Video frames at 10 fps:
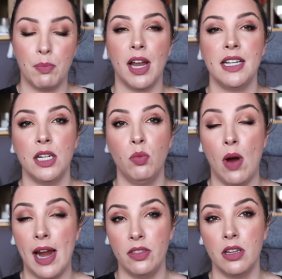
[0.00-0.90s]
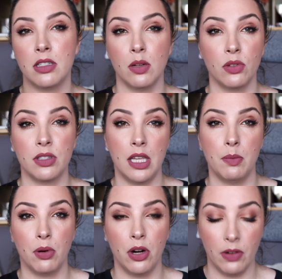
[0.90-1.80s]
But I did weigh this, so we'll see the
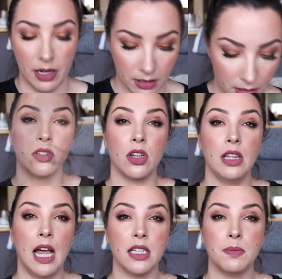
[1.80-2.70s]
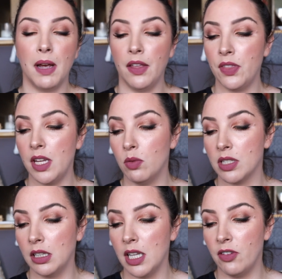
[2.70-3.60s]
progress. So last month it
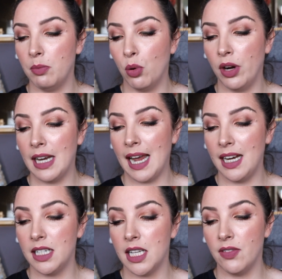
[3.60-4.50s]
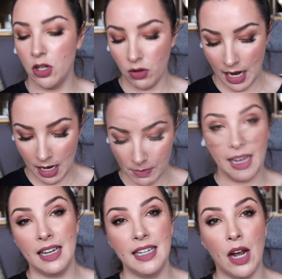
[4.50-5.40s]
was eleven point eight seven grams,
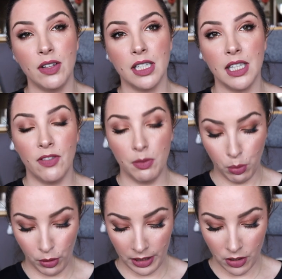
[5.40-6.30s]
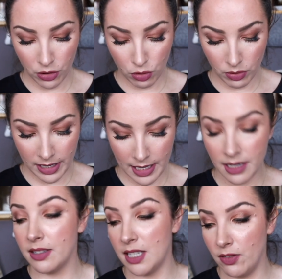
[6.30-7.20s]
and now it's eleven point
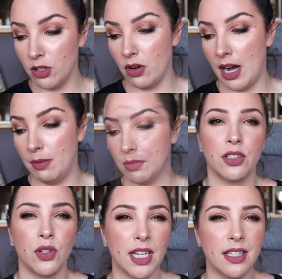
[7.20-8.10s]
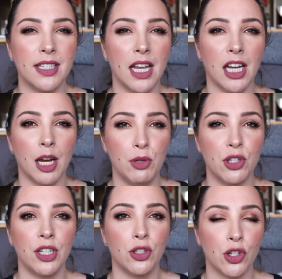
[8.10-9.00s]
three seven grams. So it doesn't sound like I'm
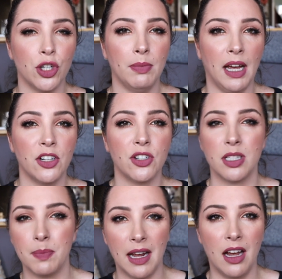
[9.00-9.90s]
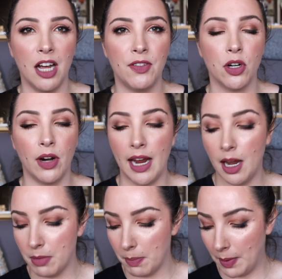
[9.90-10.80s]
using too much, it's about half a
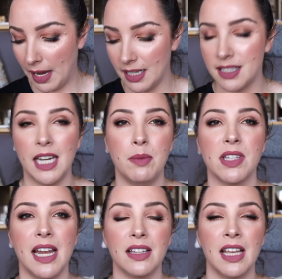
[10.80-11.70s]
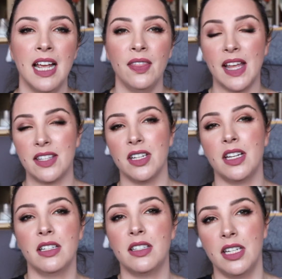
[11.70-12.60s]
gram, but it seems like Like that's a
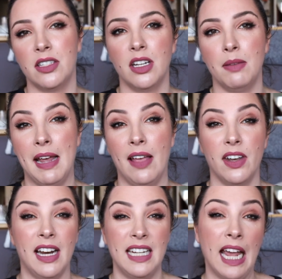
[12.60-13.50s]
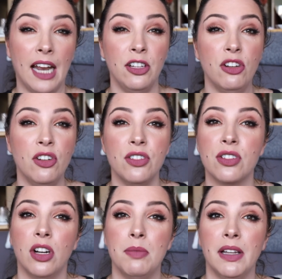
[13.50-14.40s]
consistent amount that I can
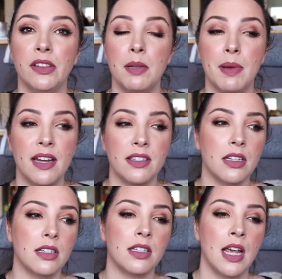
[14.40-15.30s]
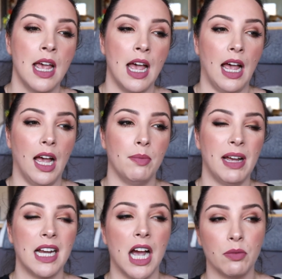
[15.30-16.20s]
use on a monthly basis. Um,
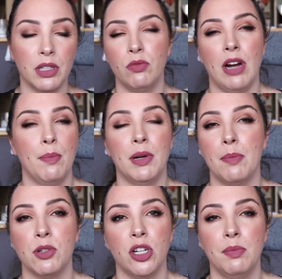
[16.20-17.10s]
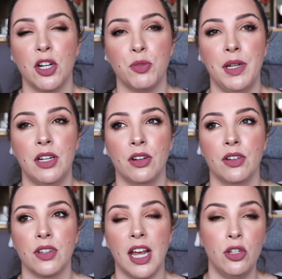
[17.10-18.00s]
I can't really ramp it up too much
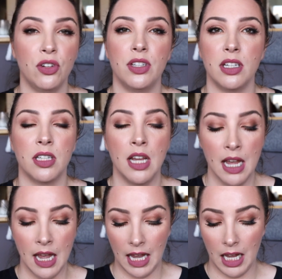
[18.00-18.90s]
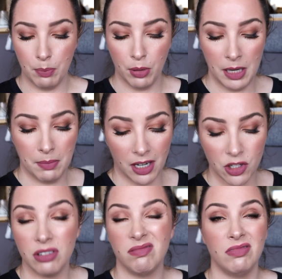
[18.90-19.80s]
because I use this uh, pretty
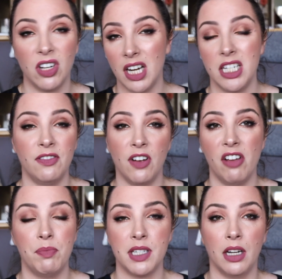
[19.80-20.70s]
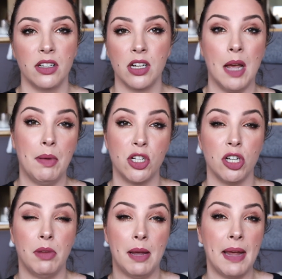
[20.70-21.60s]
much ninety-five percent of the time I
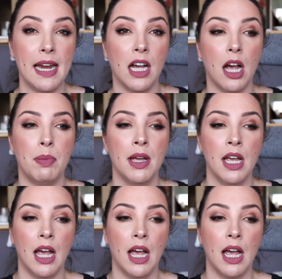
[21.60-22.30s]
do my makeup.